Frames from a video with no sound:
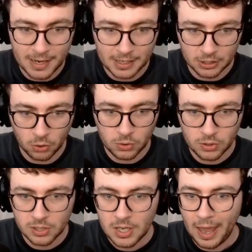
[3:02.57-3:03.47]
gold
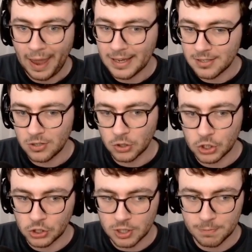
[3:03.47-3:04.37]
is such a
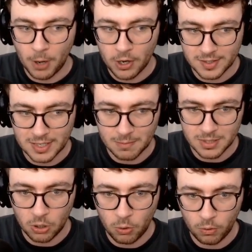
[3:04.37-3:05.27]
good spot it seems
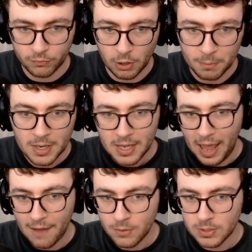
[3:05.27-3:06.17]
to hold from.
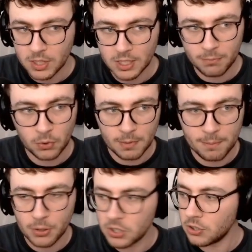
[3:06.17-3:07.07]
Everyone's going to want to be
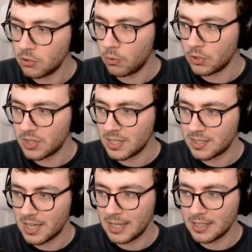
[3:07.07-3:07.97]
pushing towards this
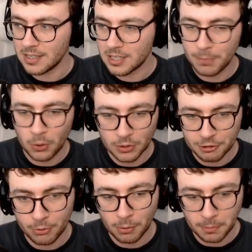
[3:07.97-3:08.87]
side of the spawn to
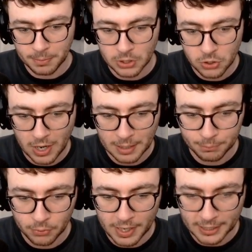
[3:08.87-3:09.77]
probably try and
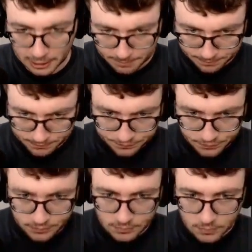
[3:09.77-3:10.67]
break it.
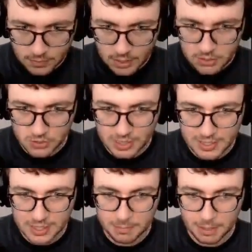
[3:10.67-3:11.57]
So that's
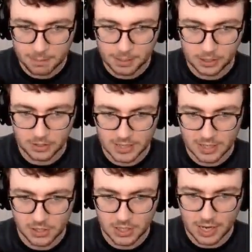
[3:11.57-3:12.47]
going to be a big
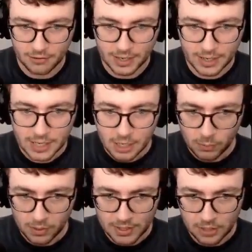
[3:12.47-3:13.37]
congestion area,
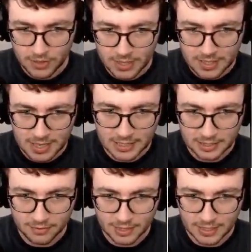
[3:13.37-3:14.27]
whereas on this side of
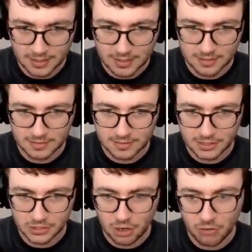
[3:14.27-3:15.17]
things, you
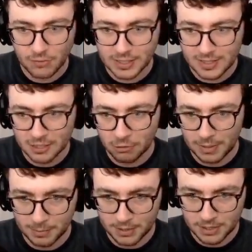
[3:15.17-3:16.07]
can't really set up here
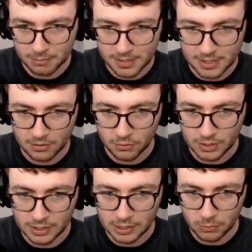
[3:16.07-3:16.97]
because you can be seen through the
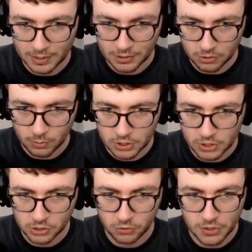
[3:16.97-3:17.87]
little window to watch the
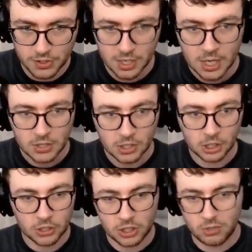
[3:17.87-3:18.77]
cross. So you've
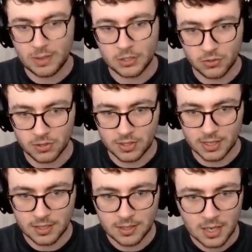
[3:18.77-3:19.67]
got two
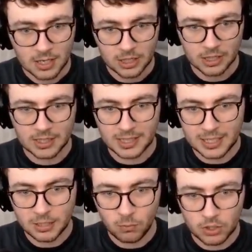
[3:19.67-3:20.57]
entrances. You can kind
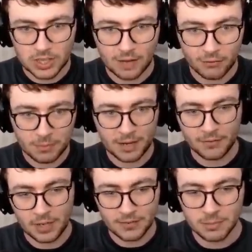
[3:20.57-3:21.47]
of watch that from there if you
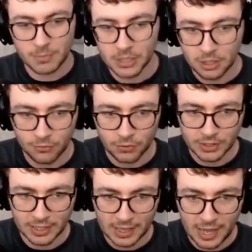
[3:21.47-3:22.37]
have somebody covering your
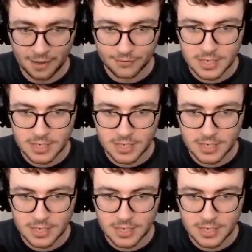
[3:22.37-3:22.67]
left.